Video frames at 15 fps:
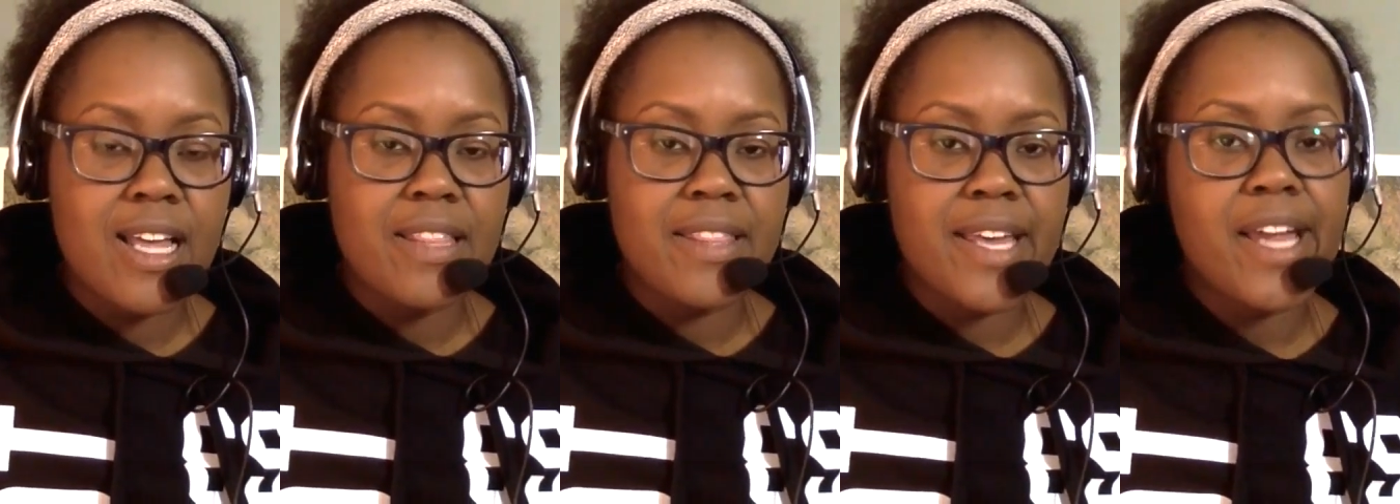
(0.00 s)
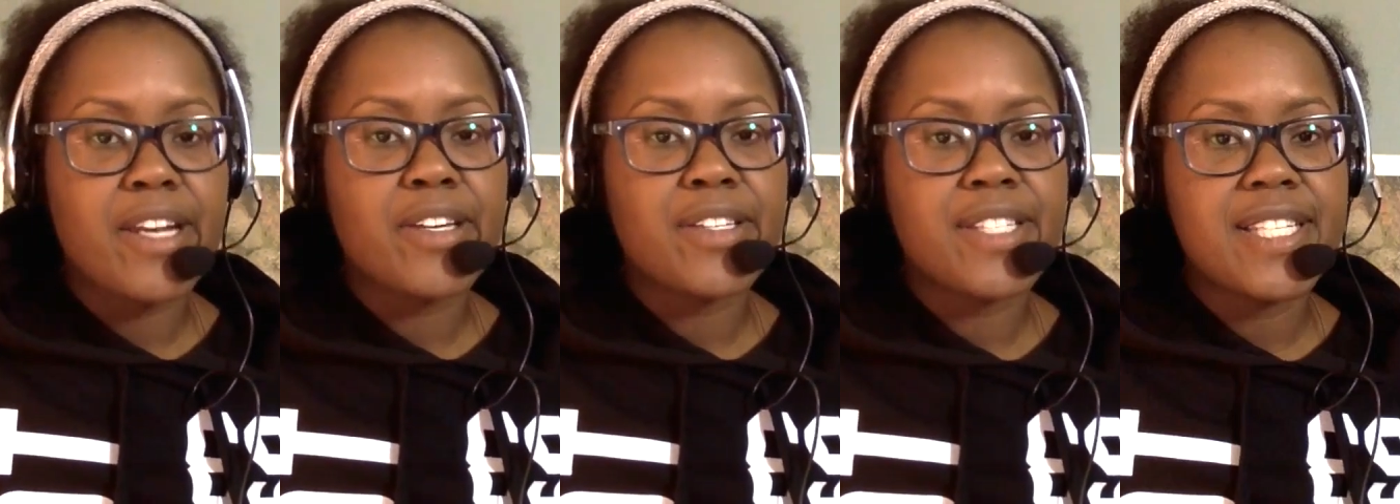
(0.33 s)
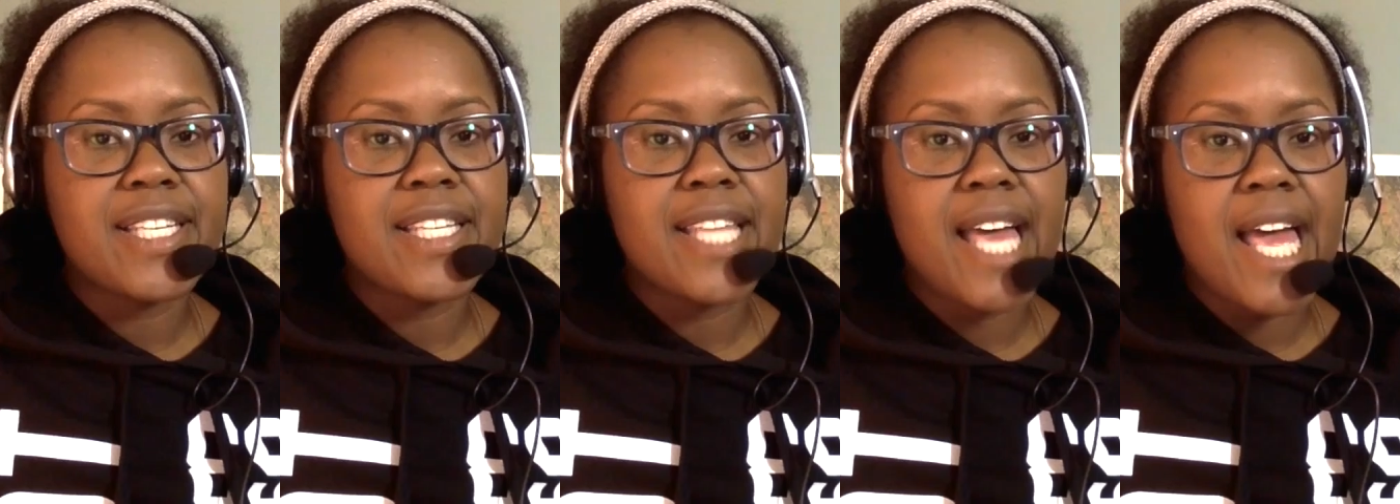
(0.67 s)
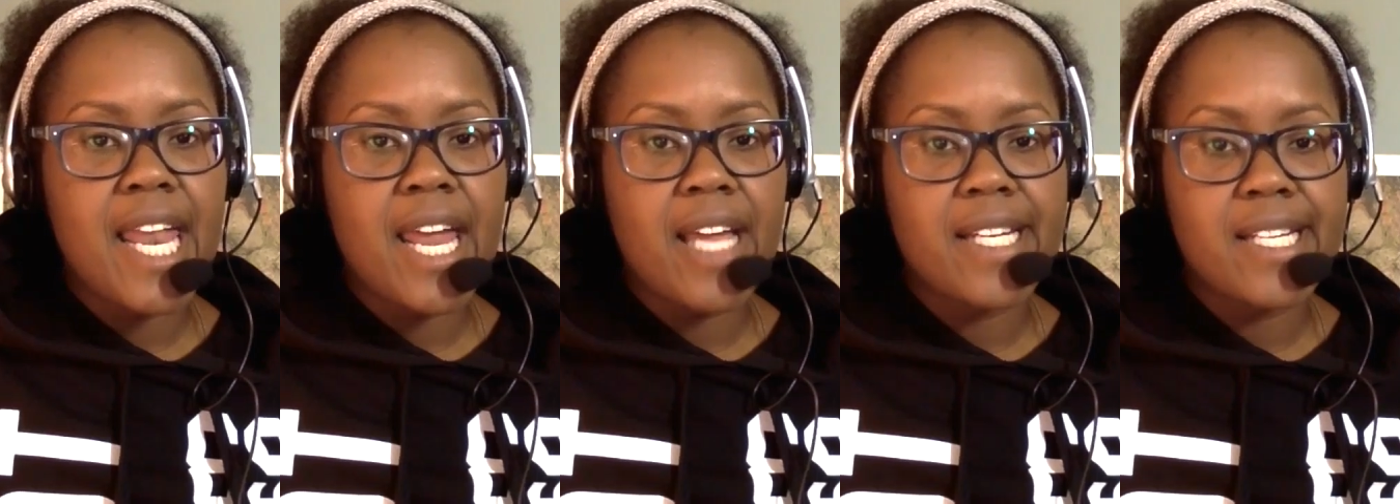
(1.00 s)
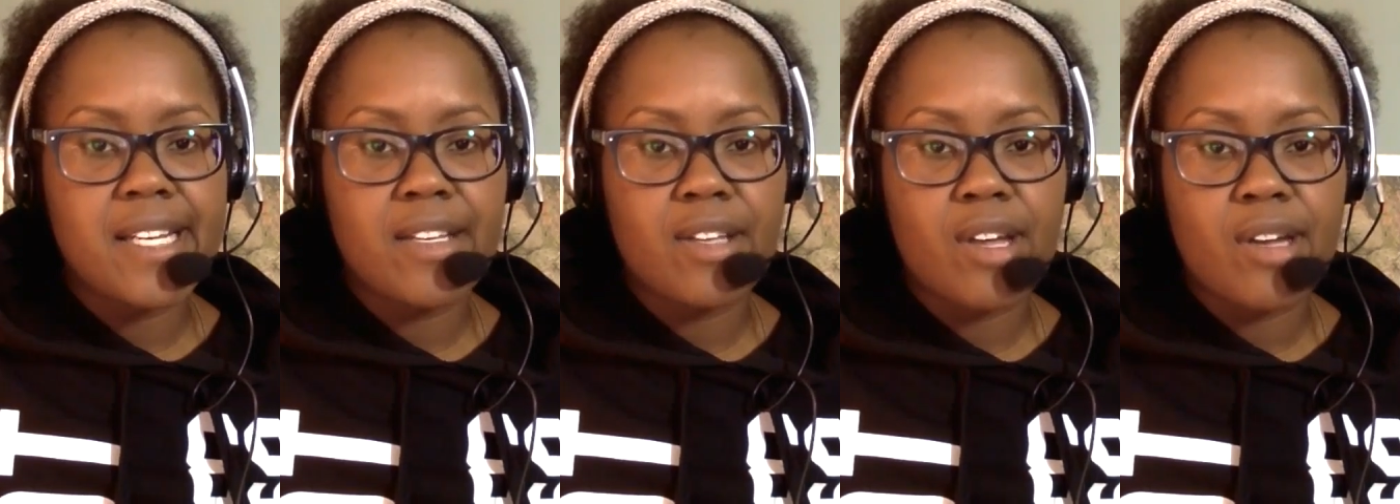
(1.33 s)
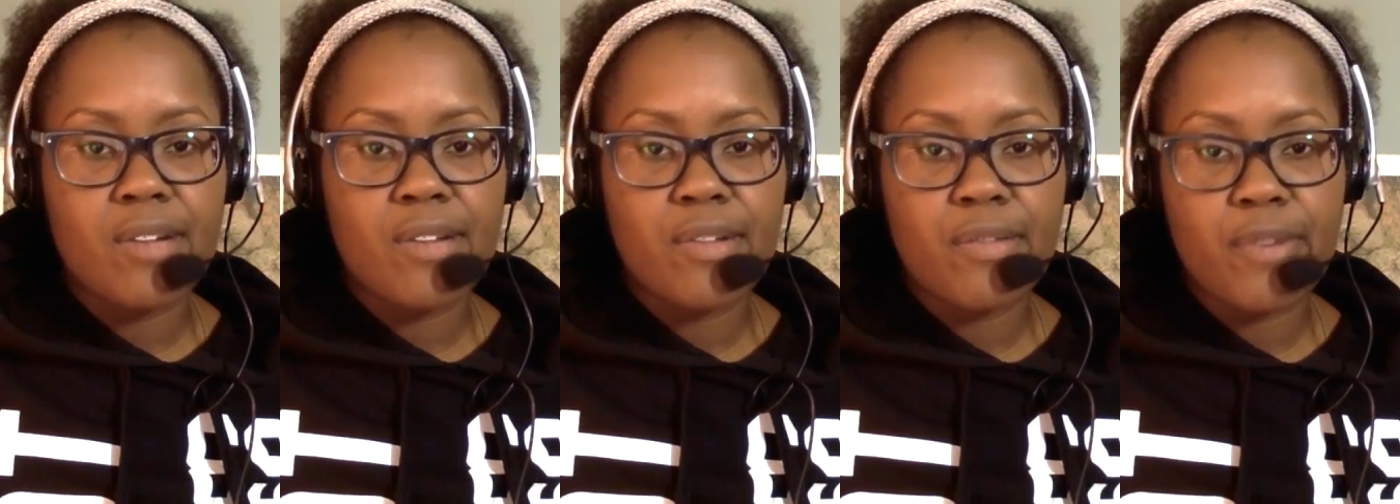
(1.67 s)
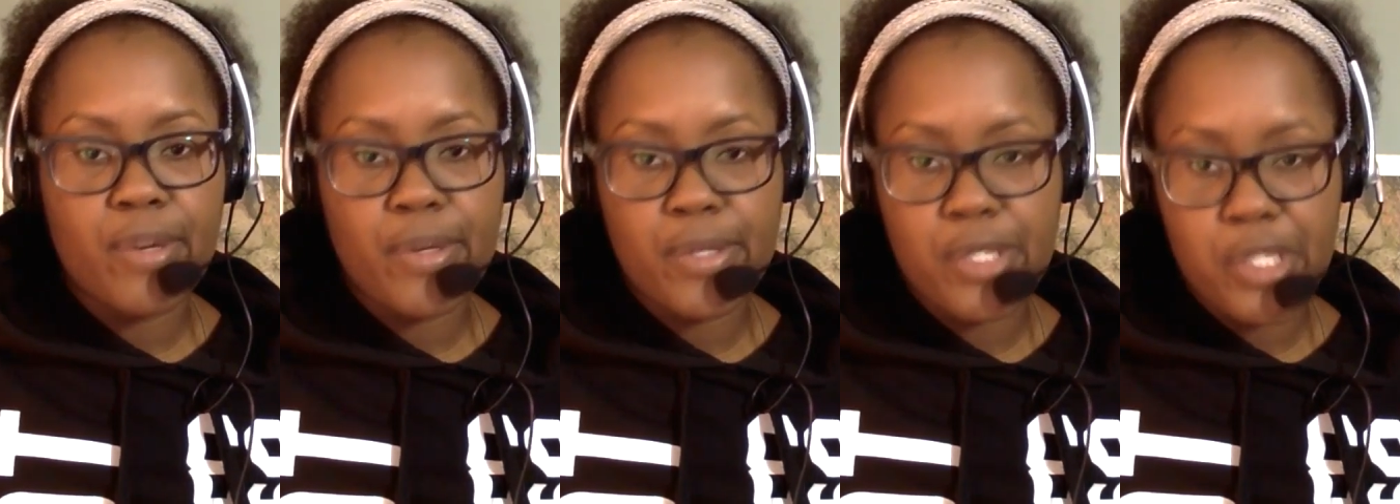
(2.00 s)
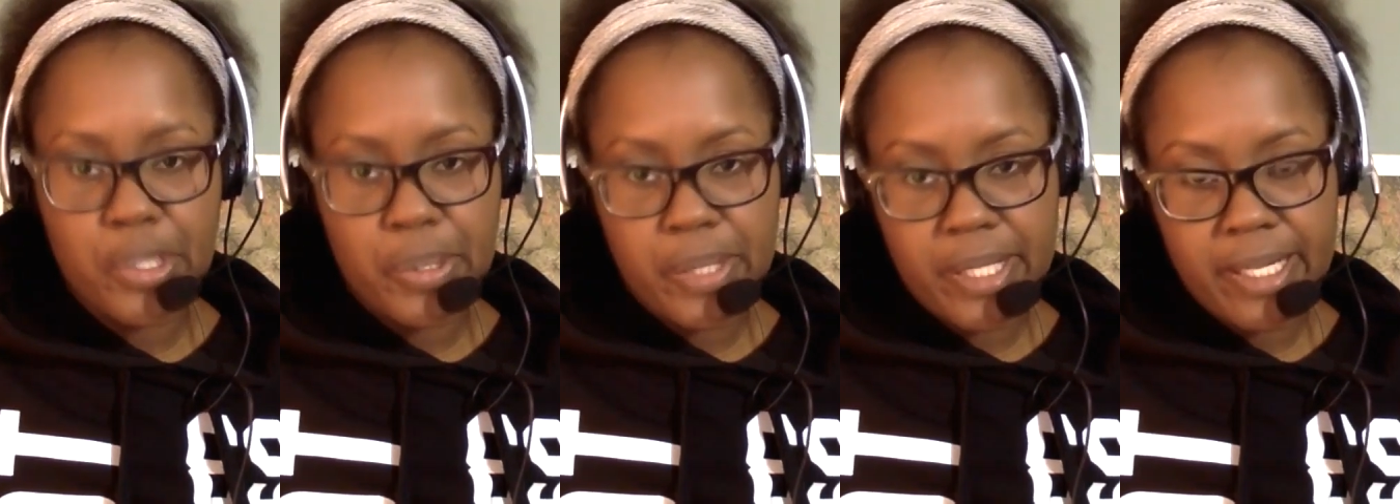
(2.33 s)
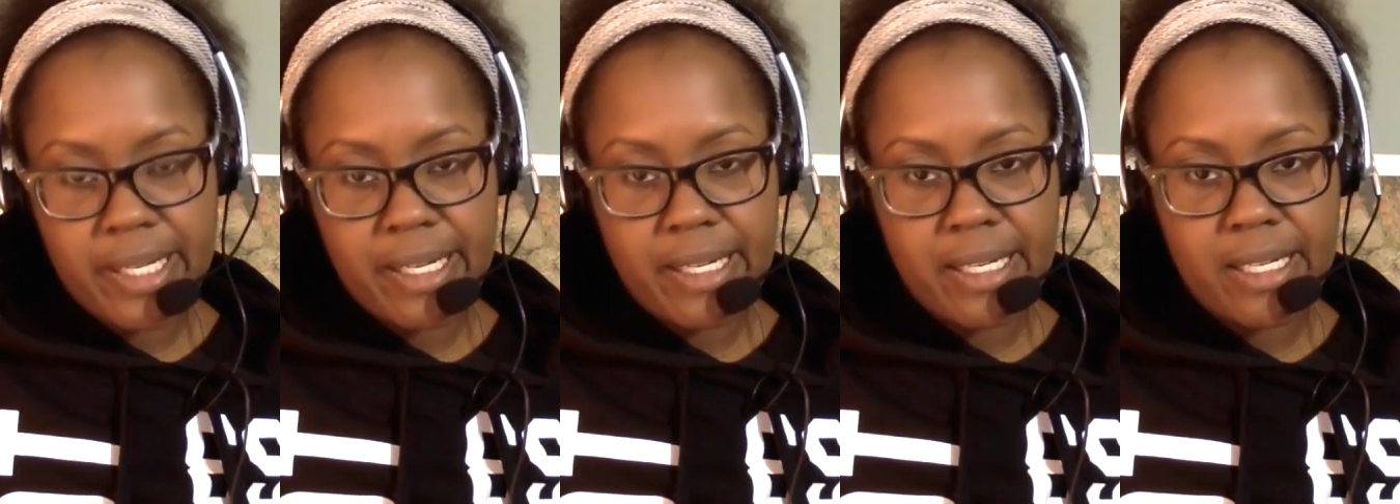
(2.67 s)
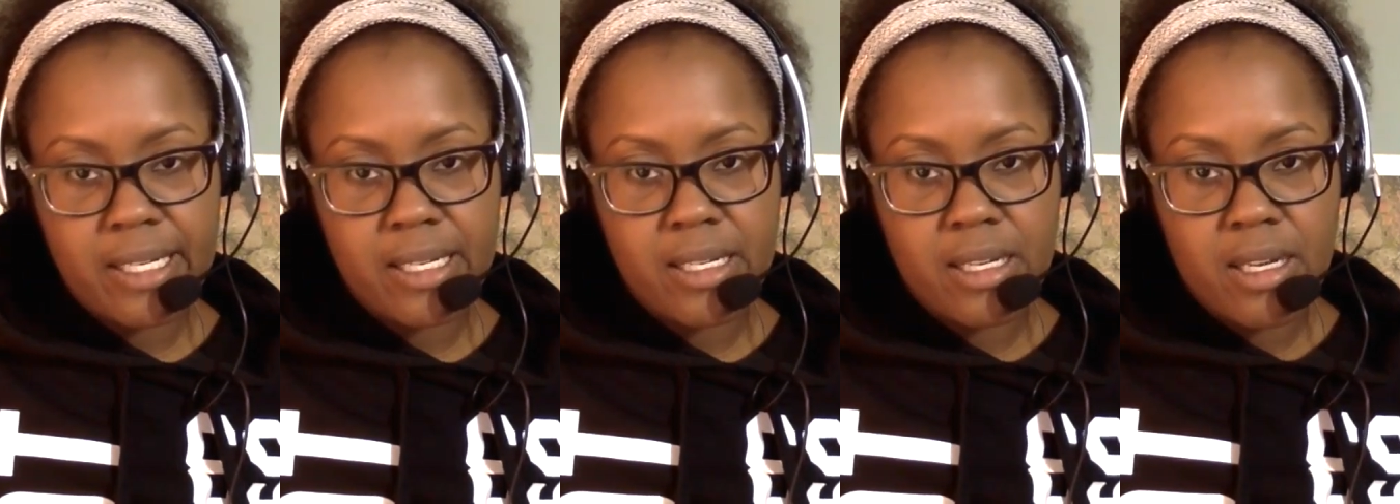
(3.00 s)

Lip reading: then you'll see that I did a lot of the photo shoots in